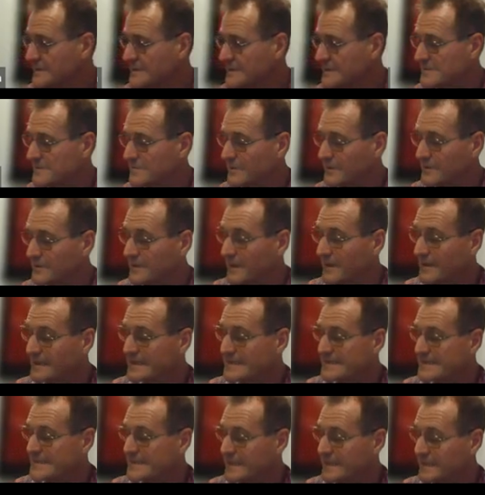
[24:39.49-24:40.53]
It's what
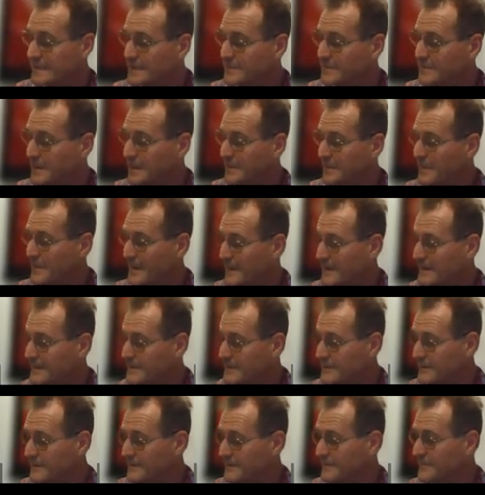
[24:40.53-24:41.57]
I seek to be a
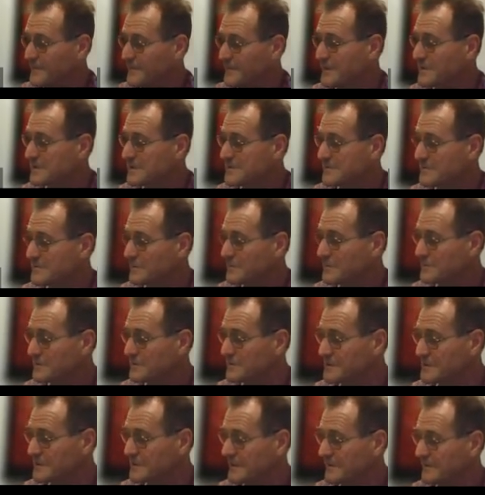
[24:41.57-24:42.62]
part of, most of all
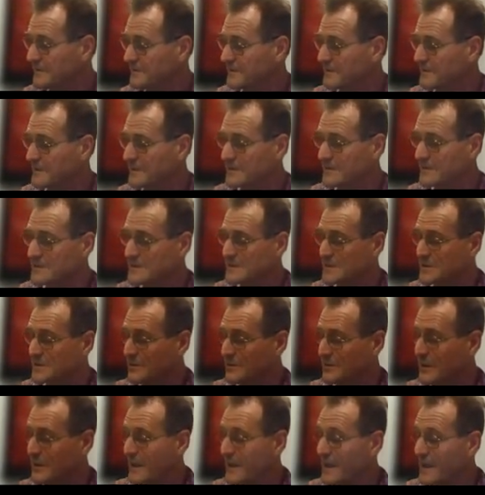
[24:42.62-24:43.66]
to share with those
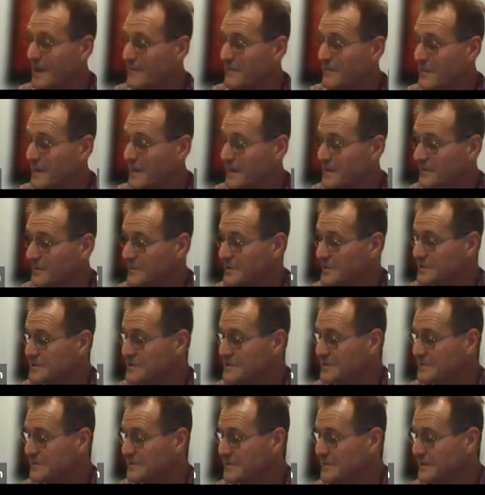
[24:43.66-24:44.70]
who may not
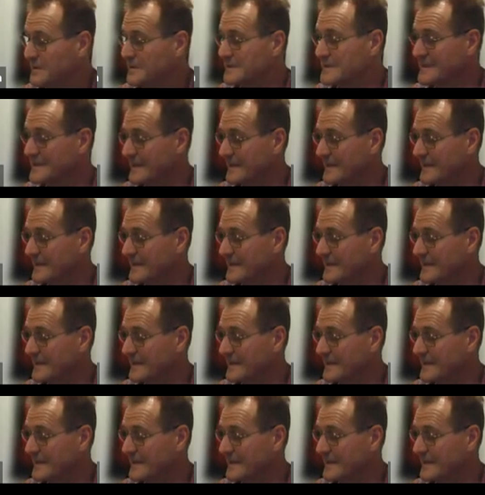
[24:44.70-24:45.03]
wish to